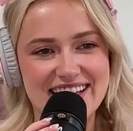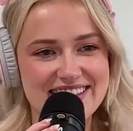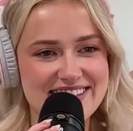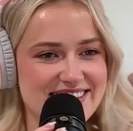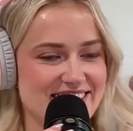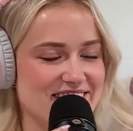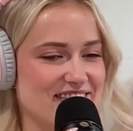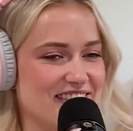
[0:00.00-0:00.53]

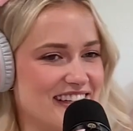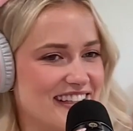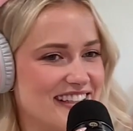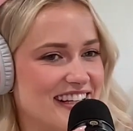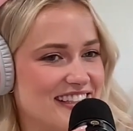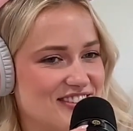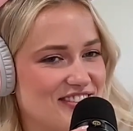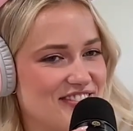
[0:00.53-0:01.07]
is so funny.
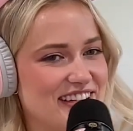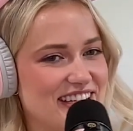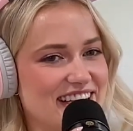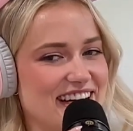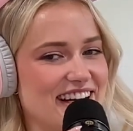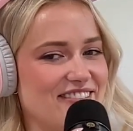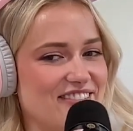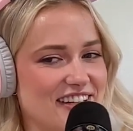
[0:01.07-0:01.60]
That's what me and
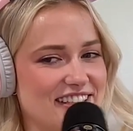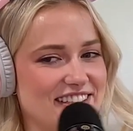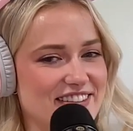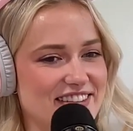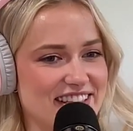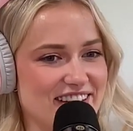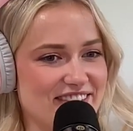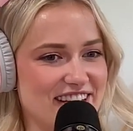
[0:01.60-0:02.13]
Cam are
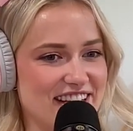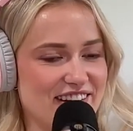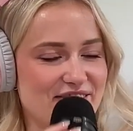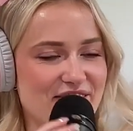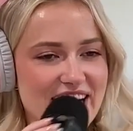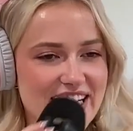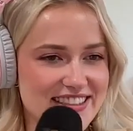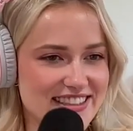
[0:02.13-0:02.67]
doing though. We're like,
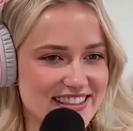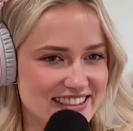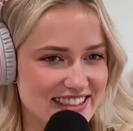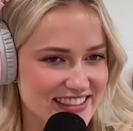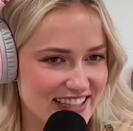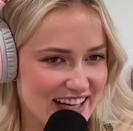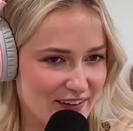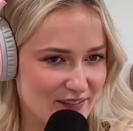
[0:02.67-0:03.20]
wait, does
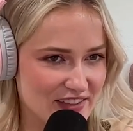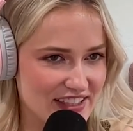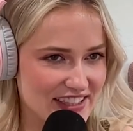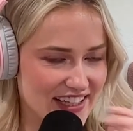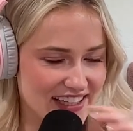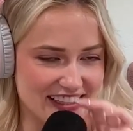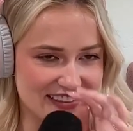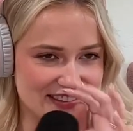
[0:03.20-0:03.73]
this happen?
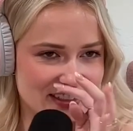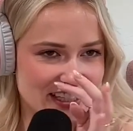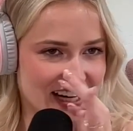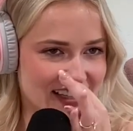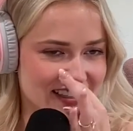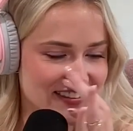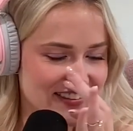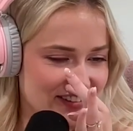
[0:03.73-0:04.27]
Like, because we
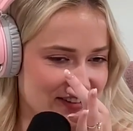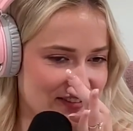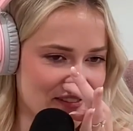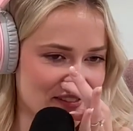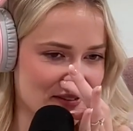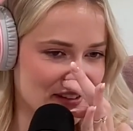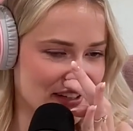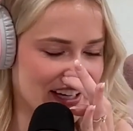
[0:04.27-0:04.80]
kind of
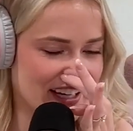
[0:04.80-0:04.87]
remember but